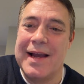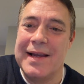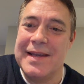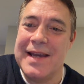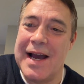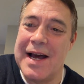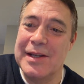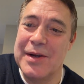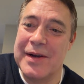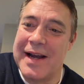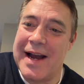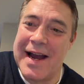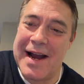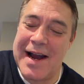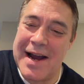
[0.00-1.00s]
Yeah. Look,
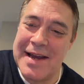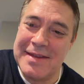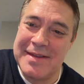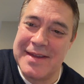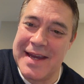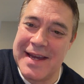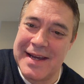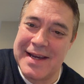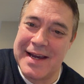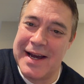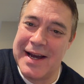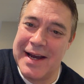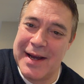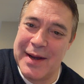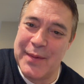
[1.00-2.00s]
I think
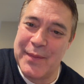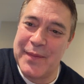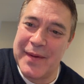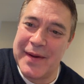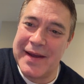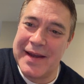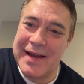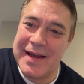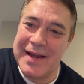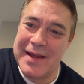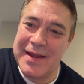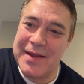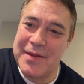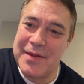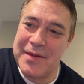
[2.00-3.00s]

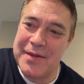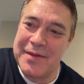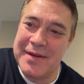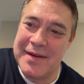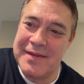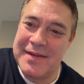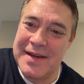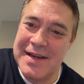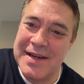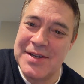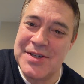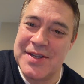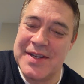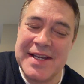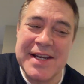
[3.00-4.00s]

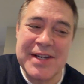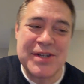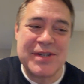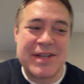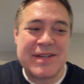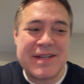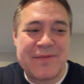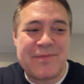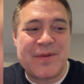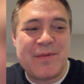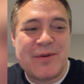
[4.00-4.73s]
the